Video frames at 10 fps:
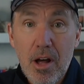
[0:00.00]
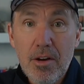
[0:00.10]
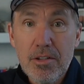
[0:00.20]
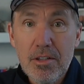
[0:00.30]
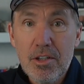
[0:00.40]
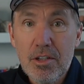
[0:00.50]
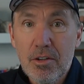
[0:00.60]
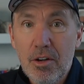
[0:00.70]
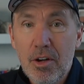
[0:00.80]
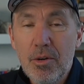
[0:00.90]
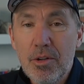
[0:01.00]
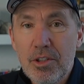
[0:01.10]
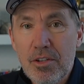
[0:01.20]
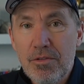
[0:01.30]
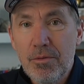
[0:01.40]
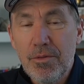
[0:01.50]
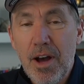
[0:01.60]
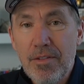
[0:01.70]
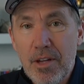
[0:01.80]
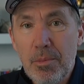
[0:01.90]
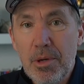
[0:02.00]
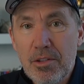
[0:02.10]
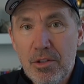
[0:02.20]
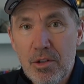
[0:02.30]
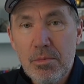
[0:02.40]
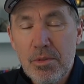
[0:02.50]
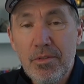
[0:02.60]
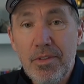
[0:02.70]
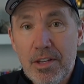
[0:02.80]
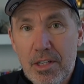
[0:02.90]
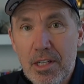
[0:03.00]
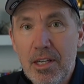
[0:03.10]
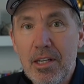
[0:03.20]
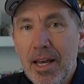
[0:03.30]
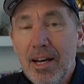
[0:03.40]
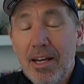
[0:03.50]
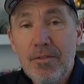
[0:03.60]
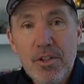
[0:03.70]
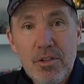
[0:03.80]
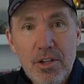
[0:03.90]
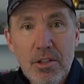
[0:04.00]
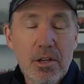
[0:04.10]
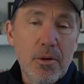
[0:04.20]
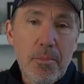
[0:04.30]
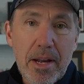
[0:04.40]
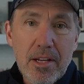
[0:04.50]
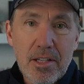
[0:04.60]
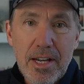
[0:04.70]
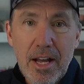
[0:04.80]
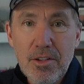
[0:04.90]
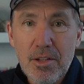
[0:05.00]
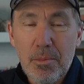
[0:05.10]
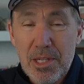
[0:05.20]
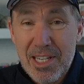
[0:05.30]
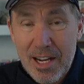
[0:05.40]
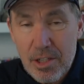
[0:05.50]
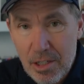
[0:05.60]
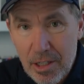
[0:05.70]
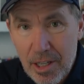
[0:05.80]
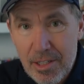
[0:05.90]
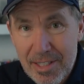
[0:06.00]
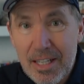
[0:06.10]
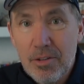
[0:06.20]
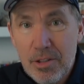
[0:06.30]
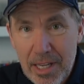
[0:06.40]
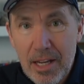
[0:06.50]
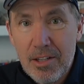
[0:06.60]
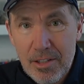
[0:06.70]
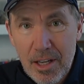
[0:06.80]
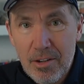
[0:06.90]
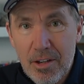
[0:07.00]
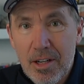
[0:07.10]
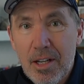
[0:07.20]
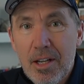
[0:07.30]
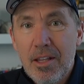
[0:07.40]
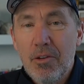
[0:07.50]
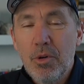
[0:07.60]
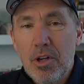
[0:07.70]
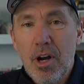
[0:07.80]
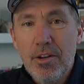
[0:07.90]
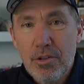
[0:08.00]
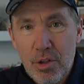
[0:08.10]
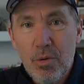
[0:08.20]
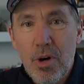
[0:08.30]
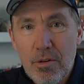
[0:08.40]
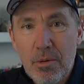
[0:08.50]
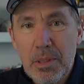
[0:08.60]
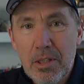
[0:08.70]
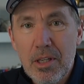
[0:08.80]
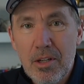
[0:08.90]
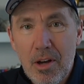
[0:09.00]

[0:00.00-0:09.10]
this year alone just from 5 companies in terms of investing in AI infrastructure. Meta's announced potentially a single data center that would cost $200 billion